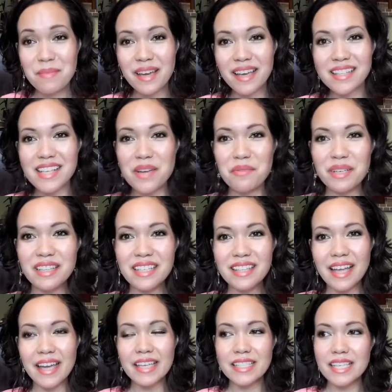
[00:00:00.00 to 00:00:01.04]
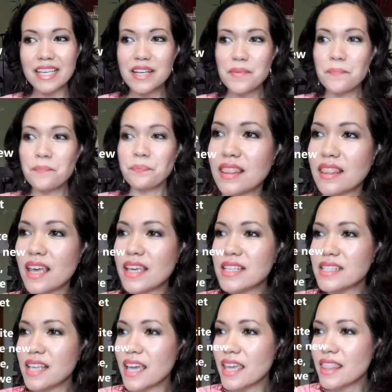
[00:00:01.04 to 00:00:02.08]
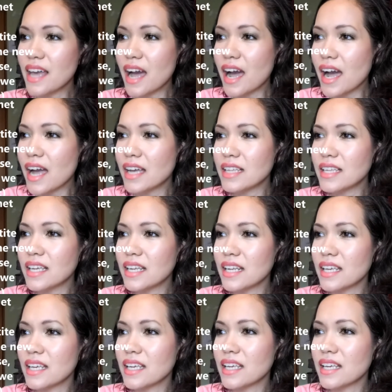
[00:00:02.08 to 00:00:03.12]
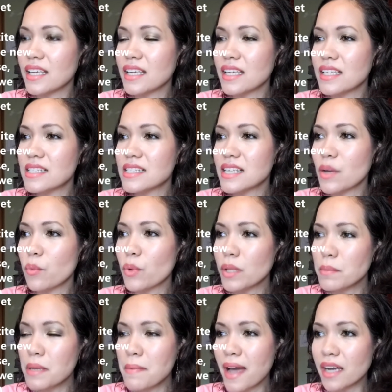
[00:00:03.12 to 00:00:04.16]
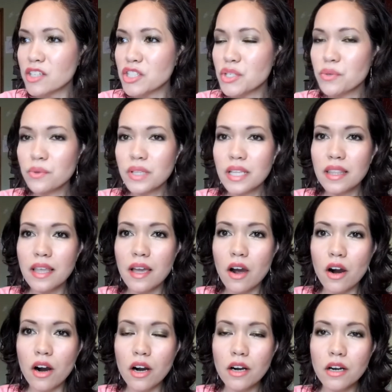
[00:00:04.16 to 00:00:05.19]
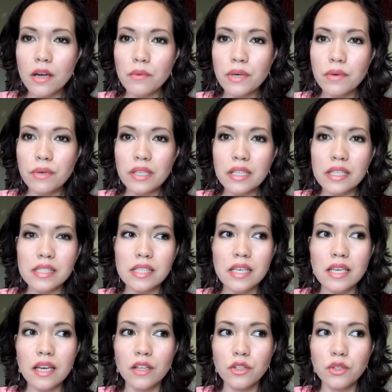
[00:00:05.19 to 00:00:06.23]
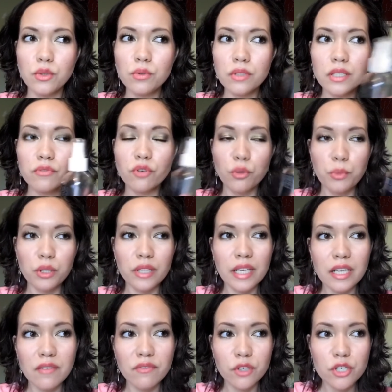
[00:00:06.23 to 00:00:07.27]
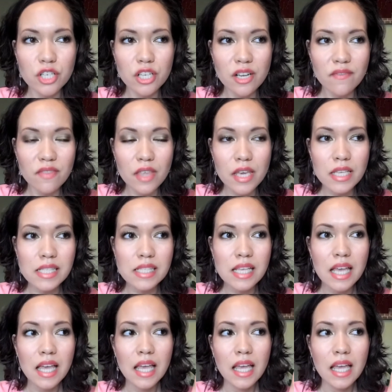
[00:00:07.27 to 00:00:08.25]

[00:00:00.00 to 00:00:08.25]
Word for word: because I really liked it. They say that it is, it will be back soon. They are re-releasing a newly formulated version of this